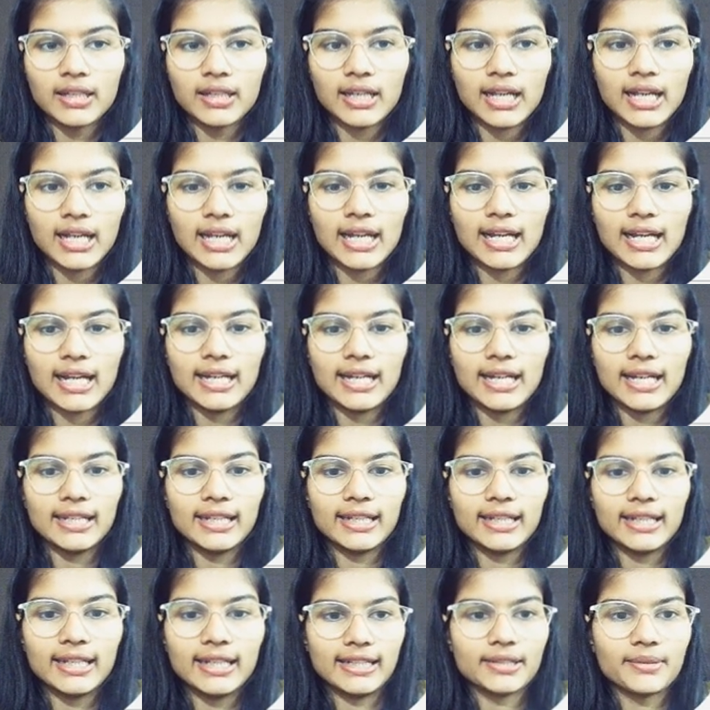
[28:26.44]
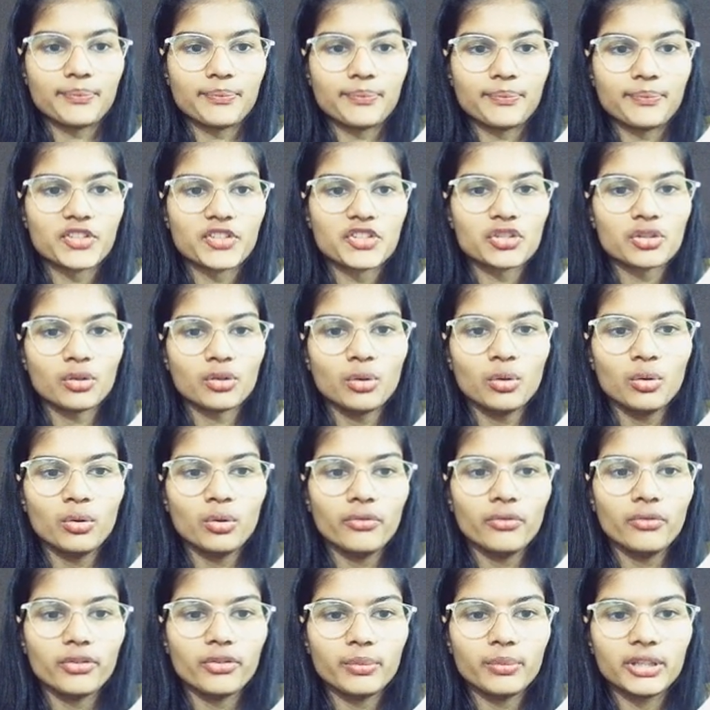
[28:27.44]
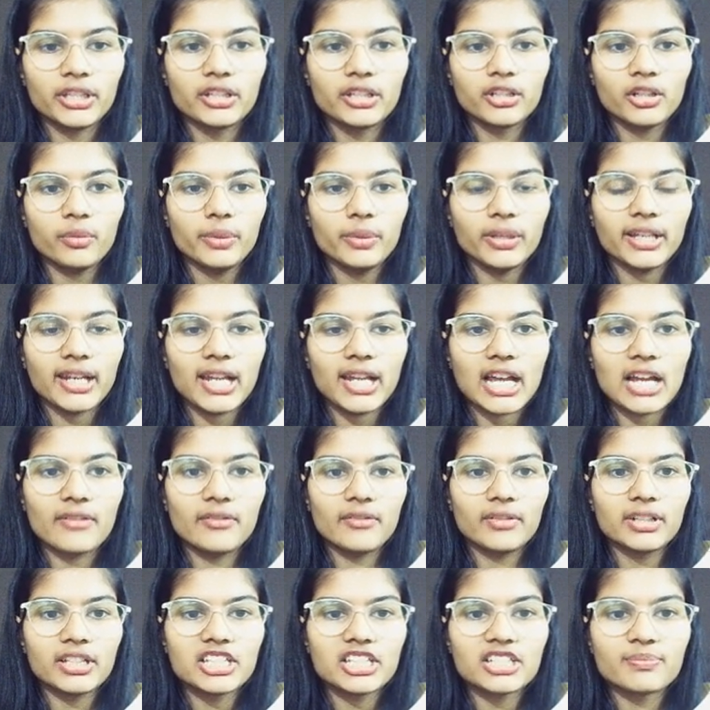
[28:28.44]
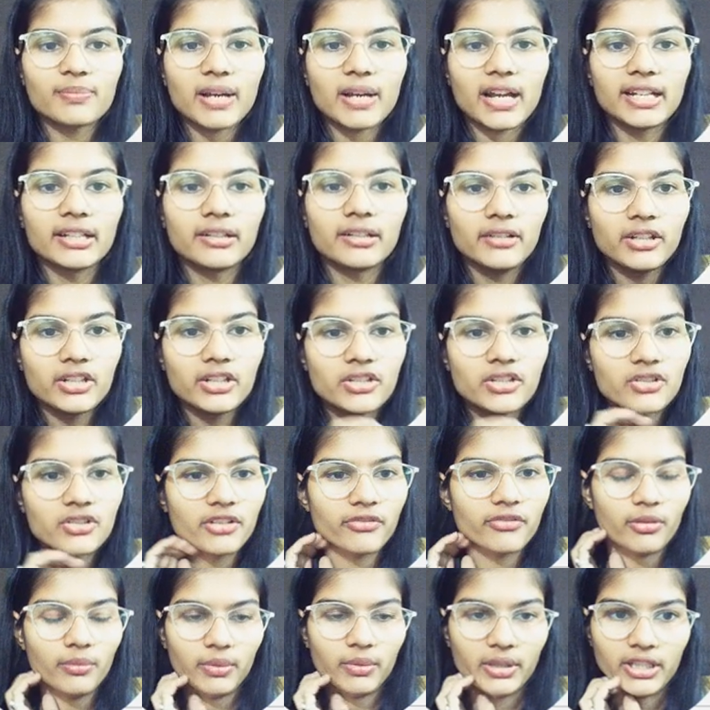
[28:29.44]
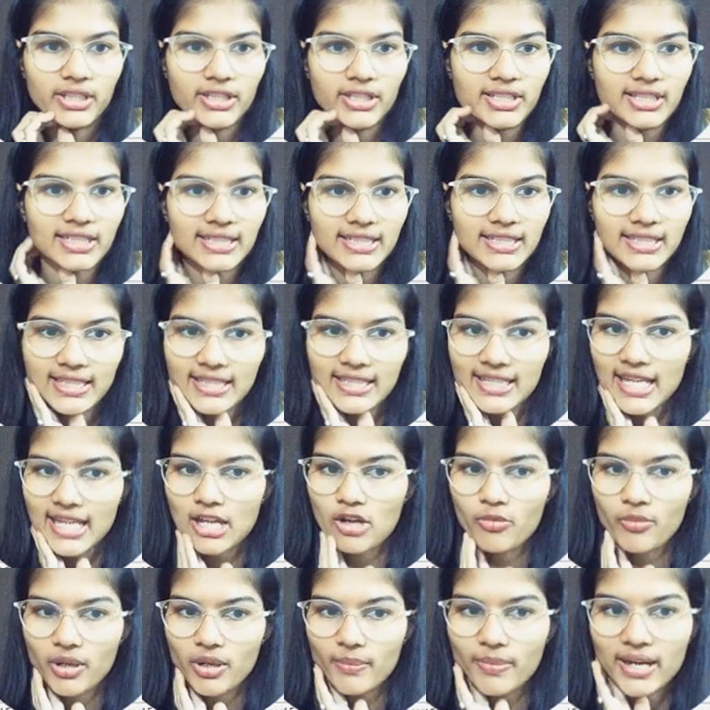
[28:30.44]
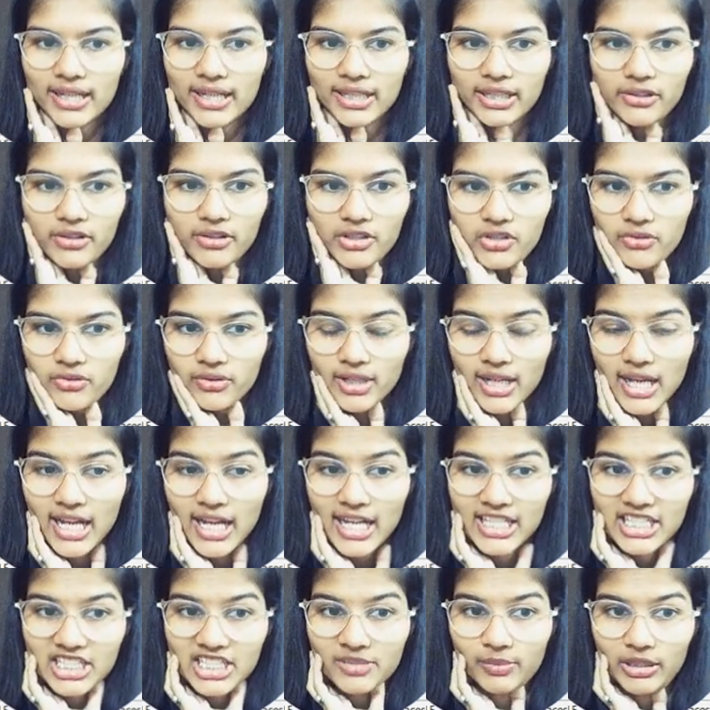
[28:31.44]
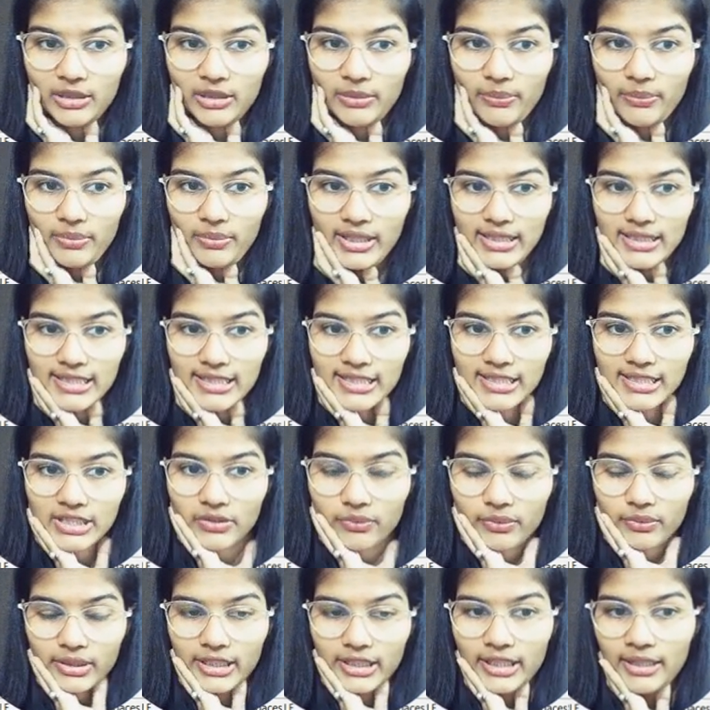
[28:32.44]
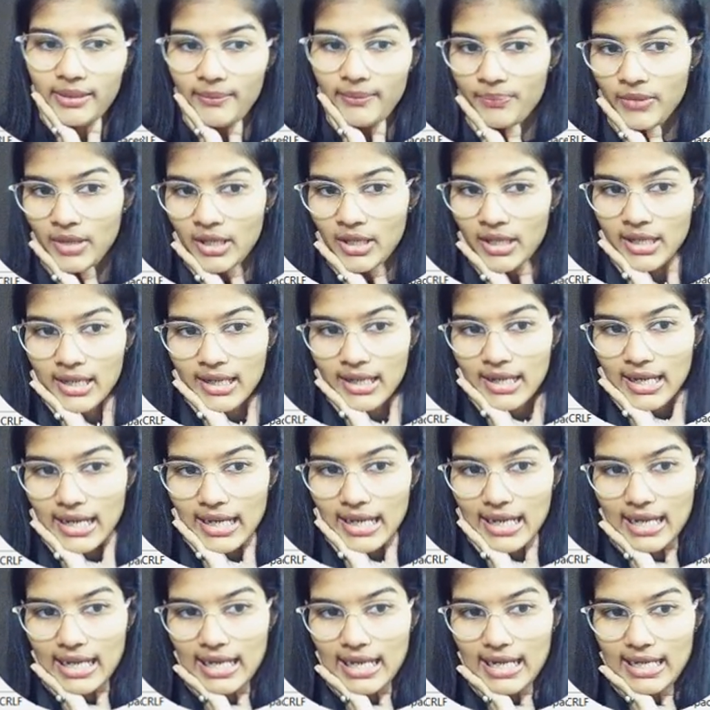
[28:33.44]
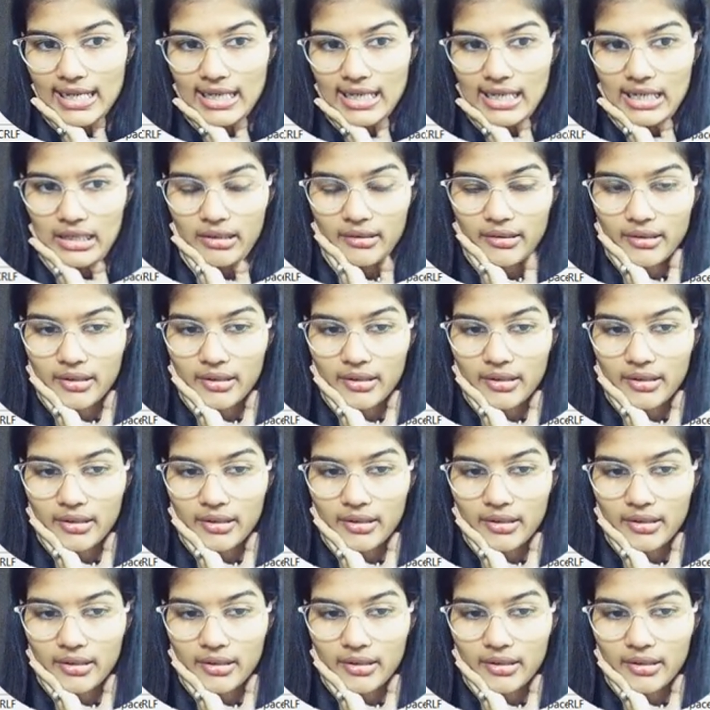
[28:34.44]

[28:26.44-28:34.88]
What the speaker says: And great. So from here we are having this binary tree from list. This is how my binary tree has been printed, 3, and